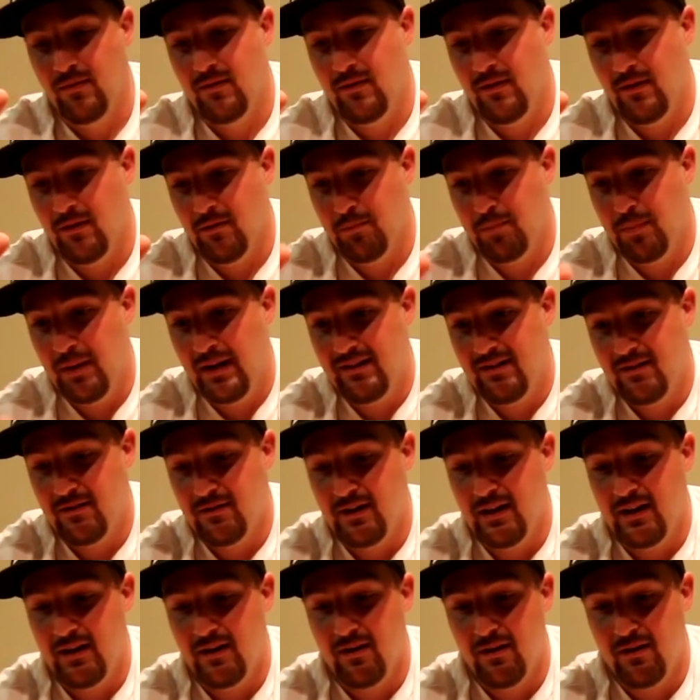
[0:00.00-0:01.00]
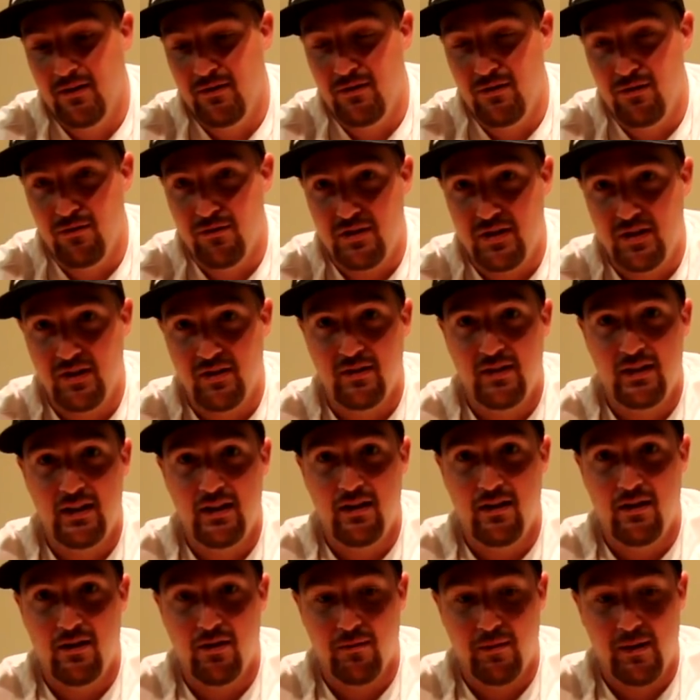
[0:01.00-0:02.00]
you know, basically a good
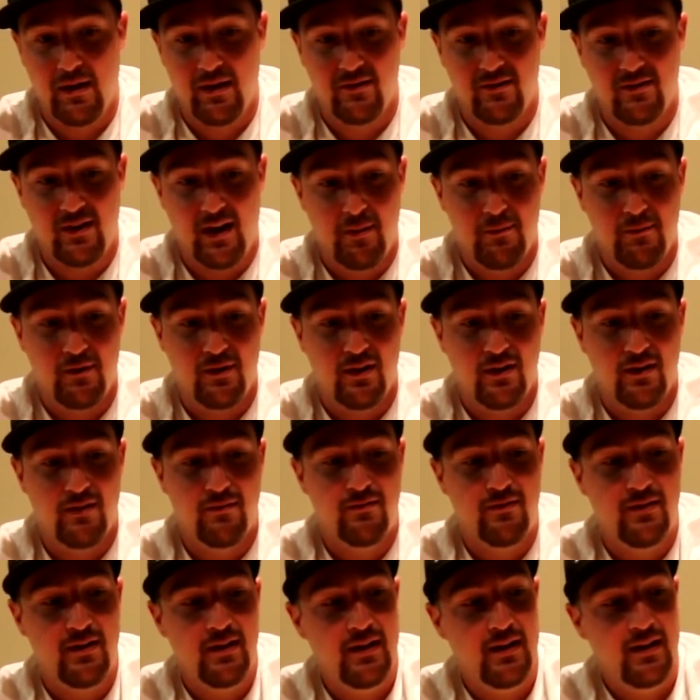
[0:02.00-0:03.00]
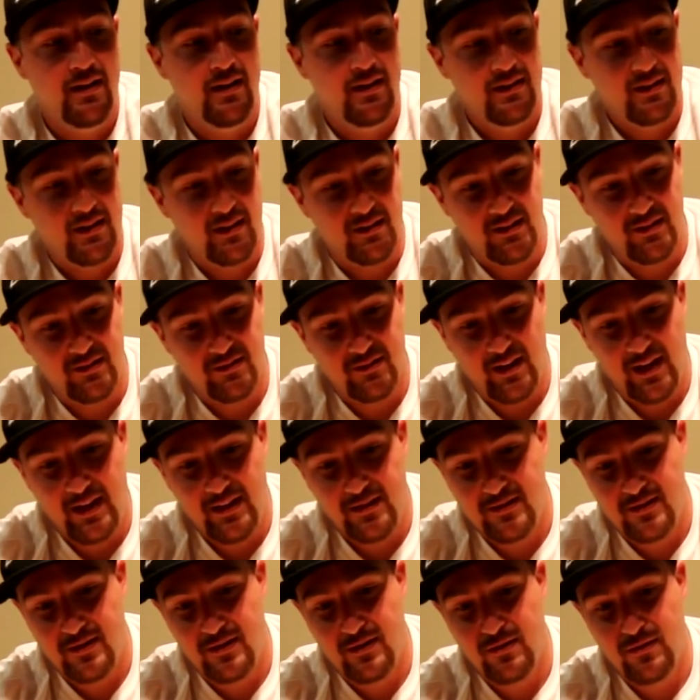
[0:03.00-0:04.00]
utility all-around type glove. Now these
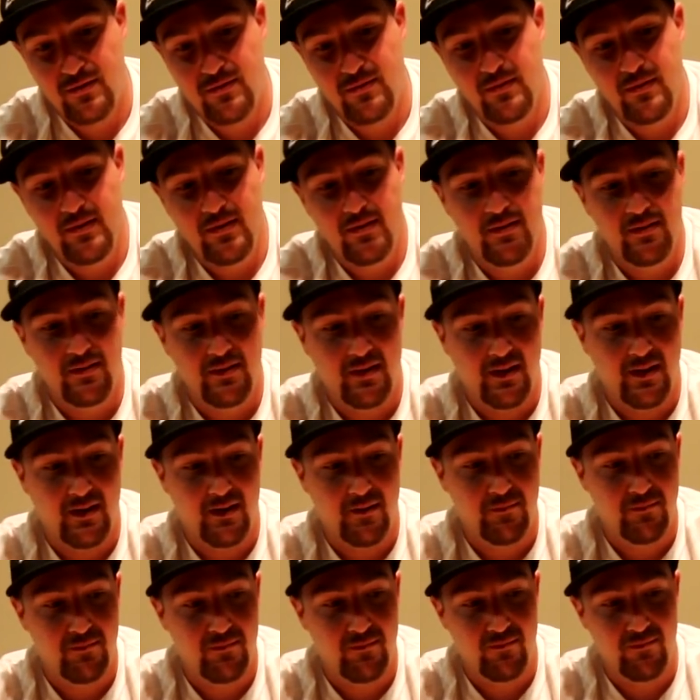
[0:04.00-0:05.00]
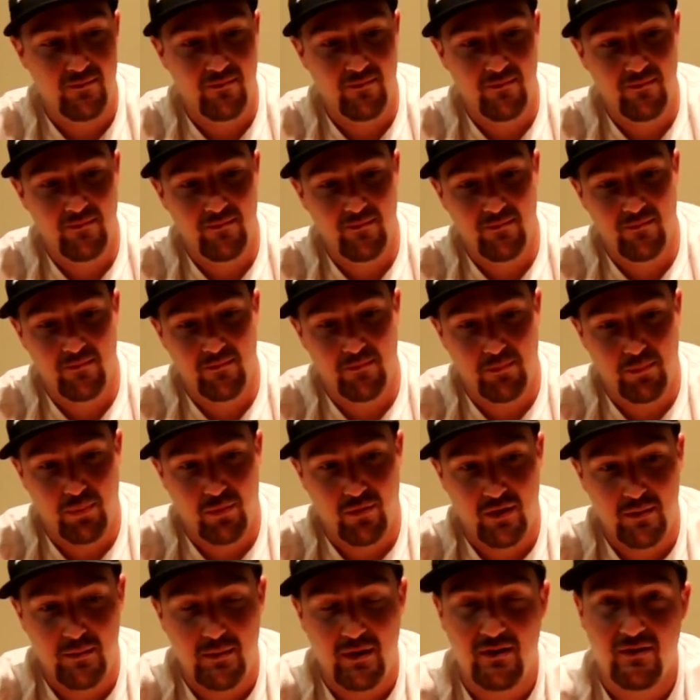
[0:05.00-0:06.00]
last two,
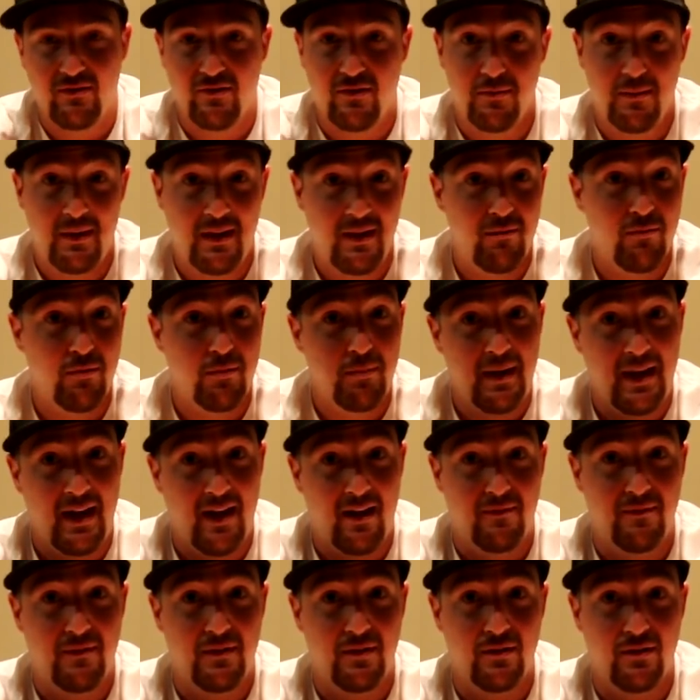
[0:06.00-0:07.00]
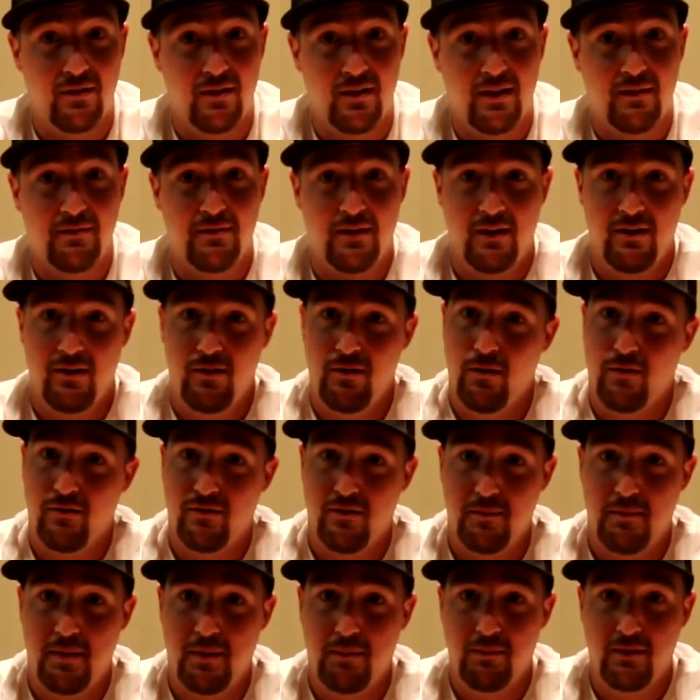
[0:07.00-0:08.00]
pretty much to me would be outfield gloves. I do know
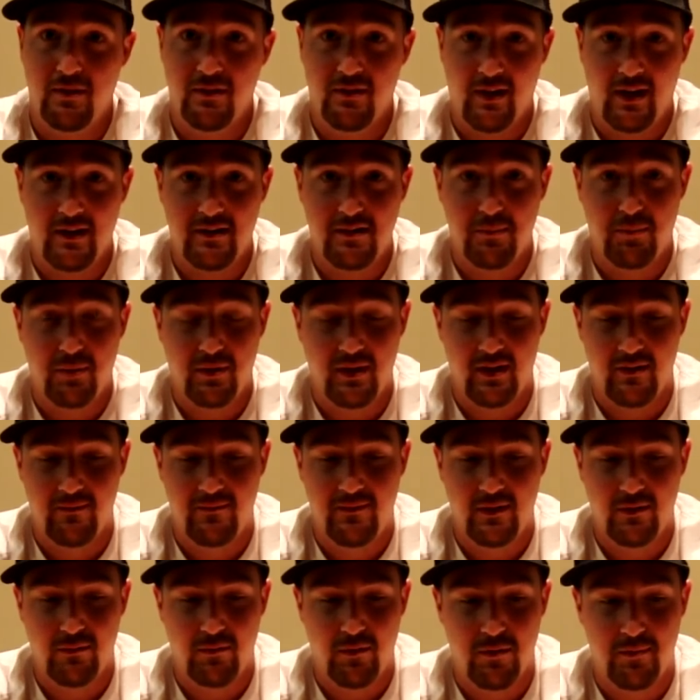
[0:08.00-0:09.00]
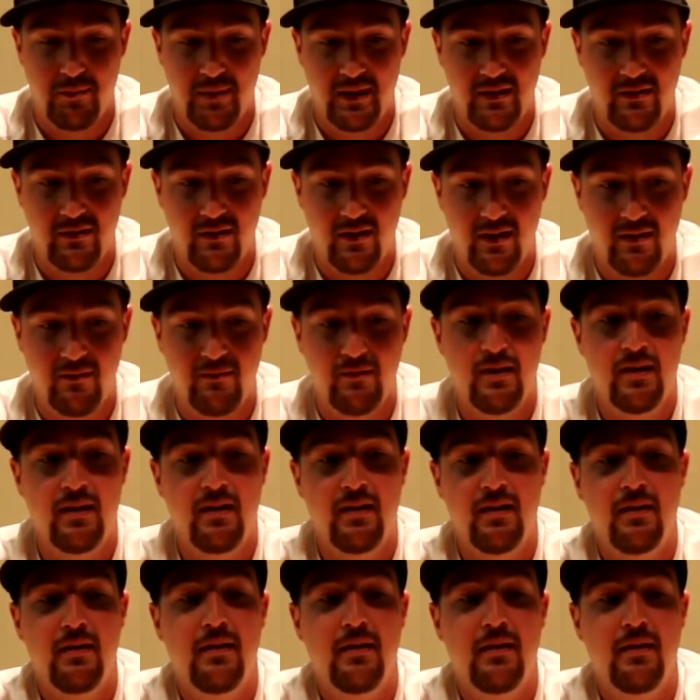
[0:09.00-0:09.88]
some people that like to play infield with a big glove,